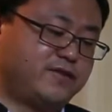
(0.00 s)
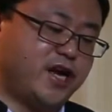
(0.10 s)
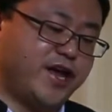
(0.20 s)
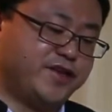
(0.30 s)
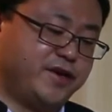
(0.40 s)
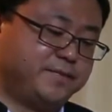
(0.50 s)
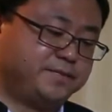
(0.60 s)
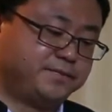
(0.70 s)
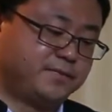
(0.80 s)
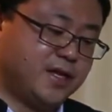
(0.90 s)
China.
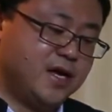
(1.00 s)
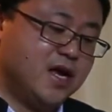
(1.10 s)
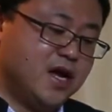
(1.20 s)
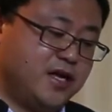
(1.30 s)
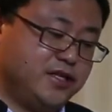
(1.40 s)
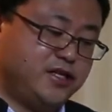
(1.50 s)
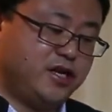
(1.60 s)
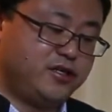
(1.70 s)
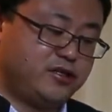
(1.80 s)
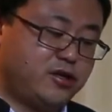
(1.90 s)
And there
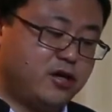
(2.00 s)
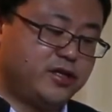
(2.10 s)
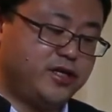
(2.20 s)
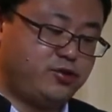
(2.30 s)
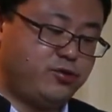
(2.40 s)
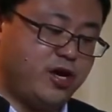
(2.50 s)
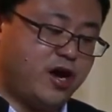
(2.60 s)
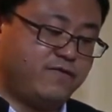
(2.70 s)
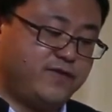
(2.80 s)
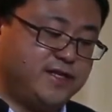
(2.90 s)
is a short history
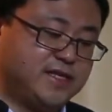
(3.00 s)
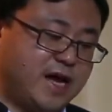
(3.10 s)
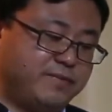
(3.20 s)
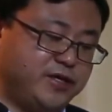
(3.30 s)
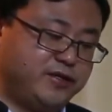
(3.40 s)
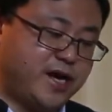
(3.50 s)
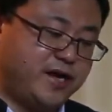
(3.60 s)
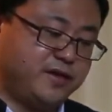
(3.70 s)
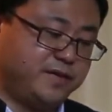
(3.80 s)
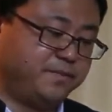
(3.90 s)
of Islam in
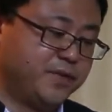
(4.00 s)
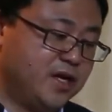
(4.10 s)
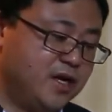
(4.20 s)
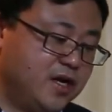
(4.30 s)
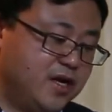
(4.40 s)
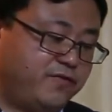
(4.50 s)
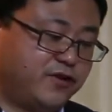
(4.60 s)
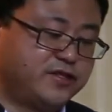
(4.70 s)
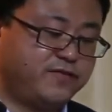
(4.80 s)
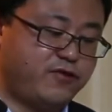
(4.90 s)
China.
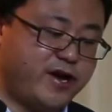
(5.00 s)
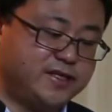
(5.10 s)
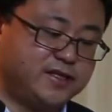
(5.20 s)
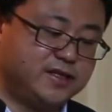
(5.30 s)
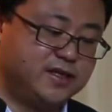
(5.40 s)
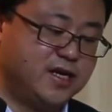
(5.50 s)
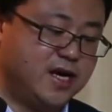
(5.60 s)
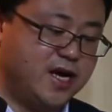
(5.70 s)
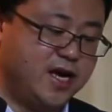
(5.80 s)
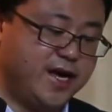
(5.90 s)
First phrase
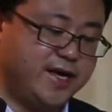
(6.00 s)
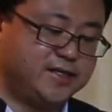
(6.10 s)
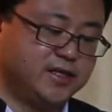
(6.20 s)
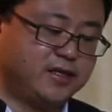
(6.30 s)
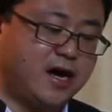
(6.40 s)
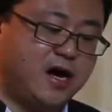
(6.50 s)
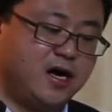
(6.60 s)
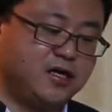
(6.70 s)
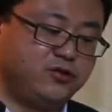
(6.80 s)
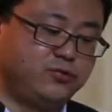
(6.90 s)
is the
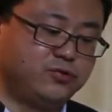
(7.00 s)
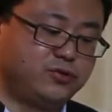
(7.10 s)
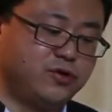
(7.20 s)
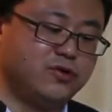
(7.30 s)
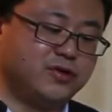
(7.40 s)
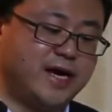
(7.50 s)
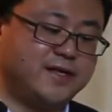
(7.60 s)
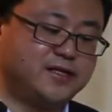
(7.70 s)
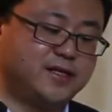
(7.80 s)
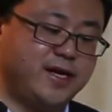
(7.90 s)
Tang to Song
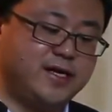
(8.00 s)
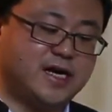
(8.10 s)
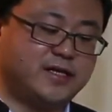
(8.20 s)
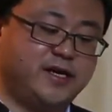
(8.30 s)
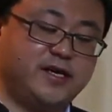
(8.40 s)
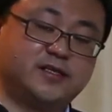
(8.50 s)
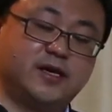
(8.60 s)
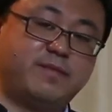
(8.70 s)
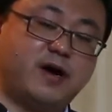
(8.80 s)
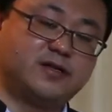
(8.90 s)
dynasty, that is
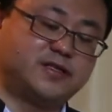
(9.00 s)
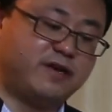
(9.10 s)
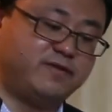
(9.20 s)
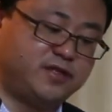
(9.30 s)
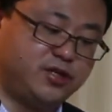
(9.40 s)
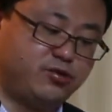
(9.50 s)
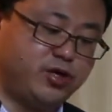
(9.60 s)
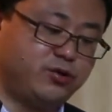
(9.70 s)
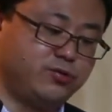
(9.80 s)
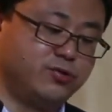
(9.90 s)
about 7th
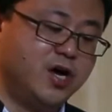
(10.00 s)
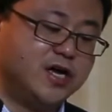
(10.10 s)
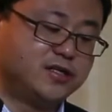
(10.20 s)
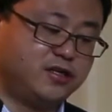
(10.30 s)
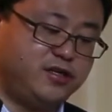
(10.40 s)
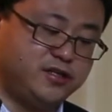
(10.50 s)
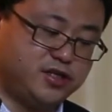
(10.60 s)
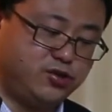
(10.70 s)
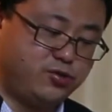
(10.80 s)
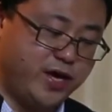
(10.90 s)
century to 13th
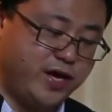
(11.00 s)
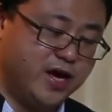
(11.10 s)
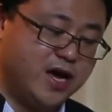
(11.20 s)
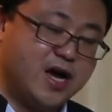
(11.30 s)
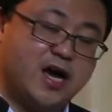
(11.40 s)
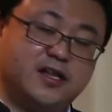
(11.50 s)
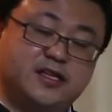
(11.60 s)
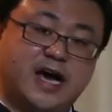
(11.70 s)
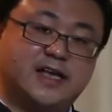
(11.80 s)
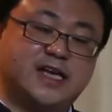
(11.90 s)
century. And
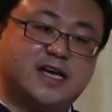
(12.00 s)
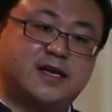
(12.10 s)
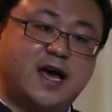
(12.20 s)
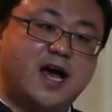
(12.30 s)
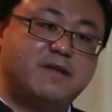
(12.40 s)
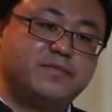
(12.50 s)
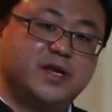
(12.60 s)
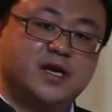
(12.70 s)
at that time,